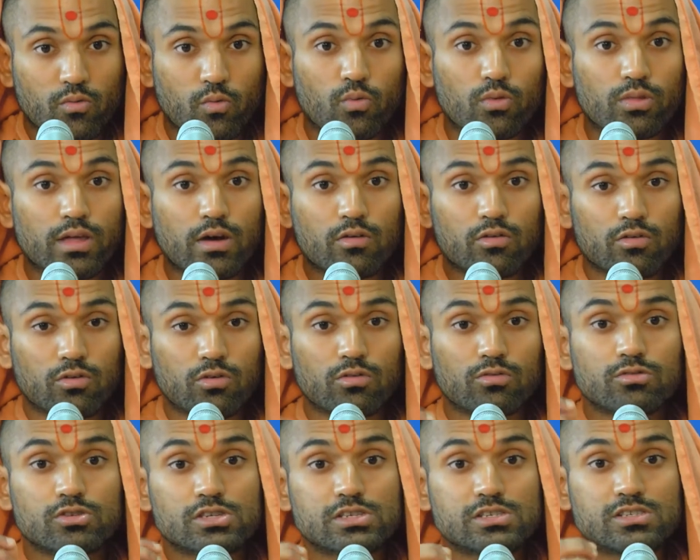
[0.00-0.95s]
Without
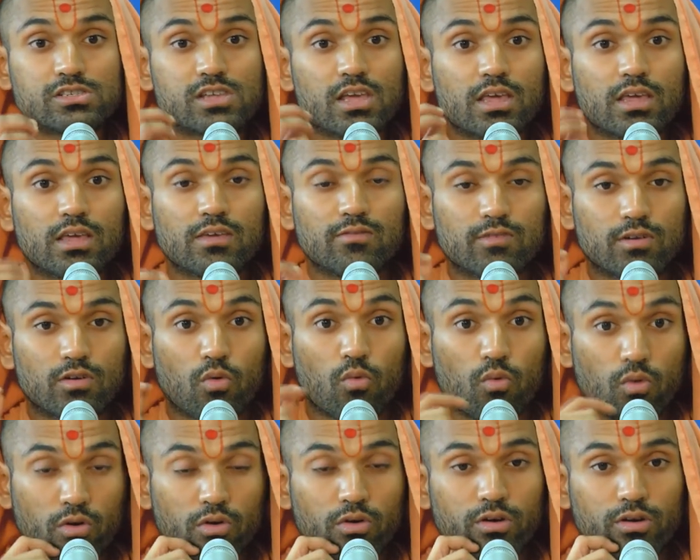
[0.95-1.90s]
Guruji saying even a
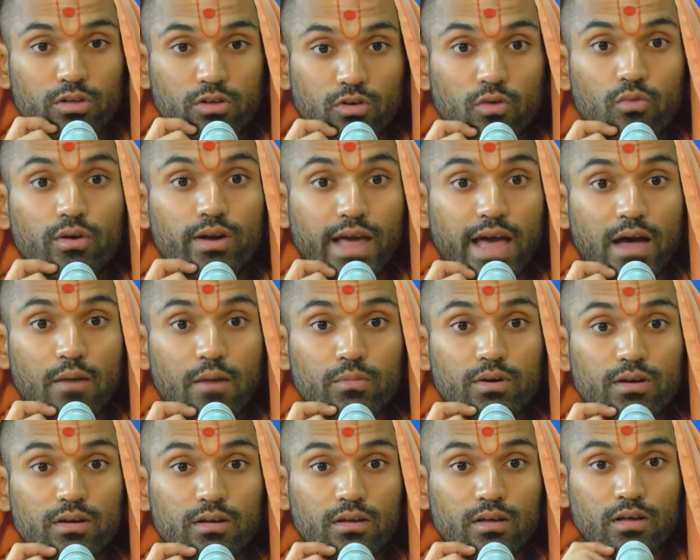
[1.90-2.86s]
word, you know what happened?
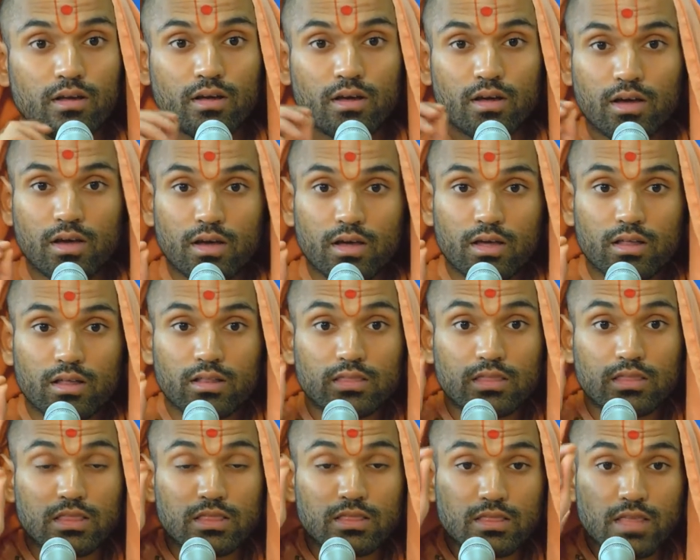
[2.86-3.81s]

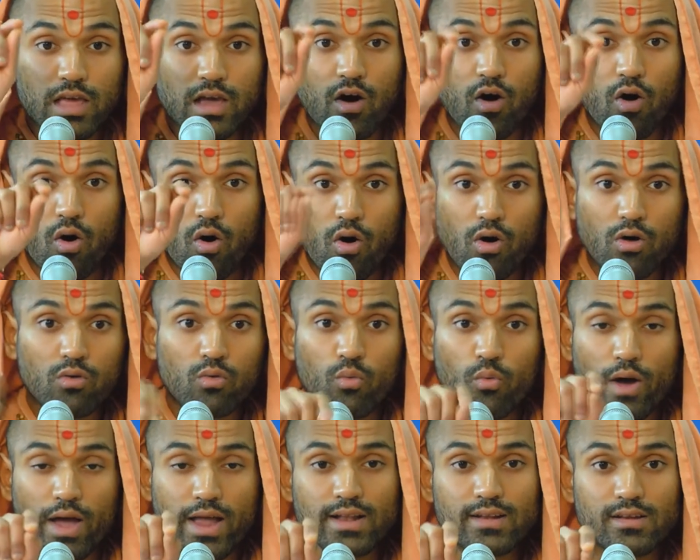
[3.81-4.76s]
They all
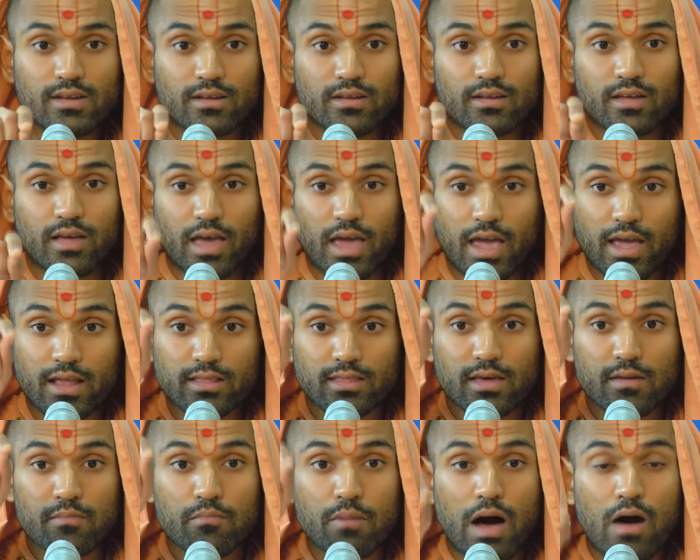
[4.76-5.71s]
went and they
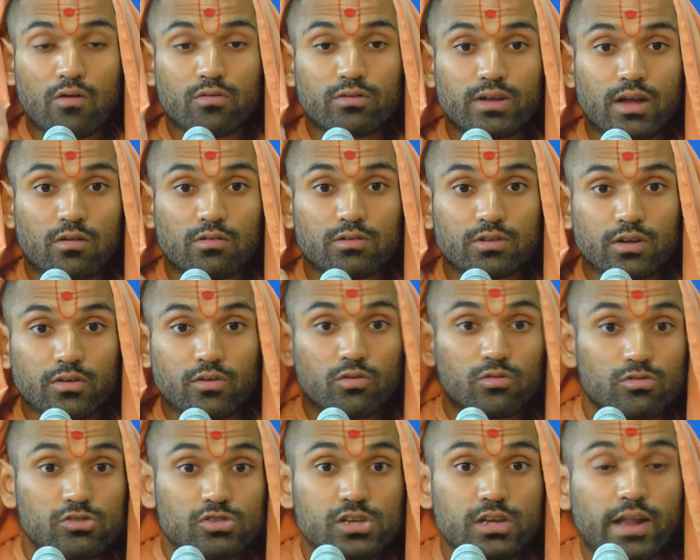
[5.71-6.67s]
bowed down to
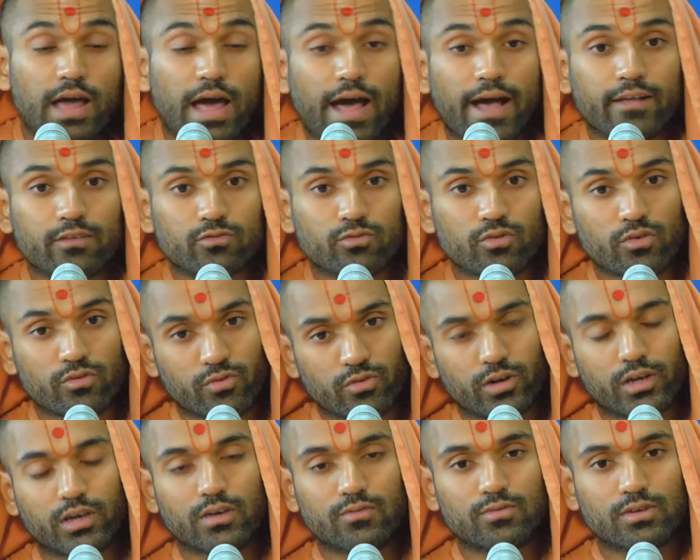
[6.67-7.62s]
Guruji and asked for
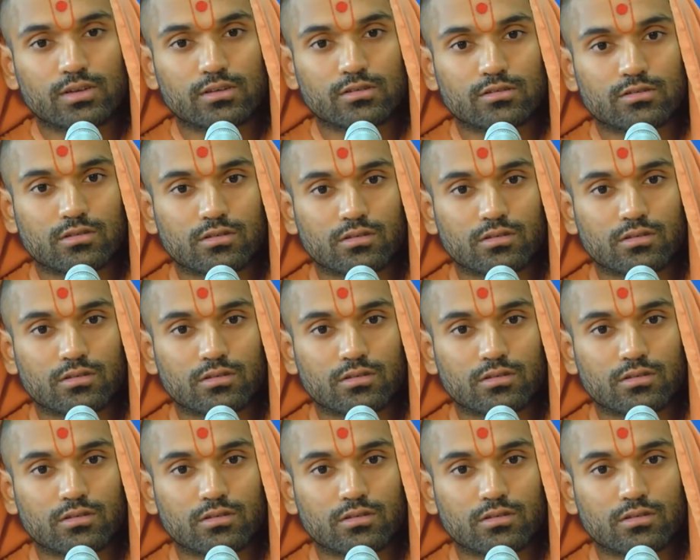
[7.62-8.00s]
forgiveness.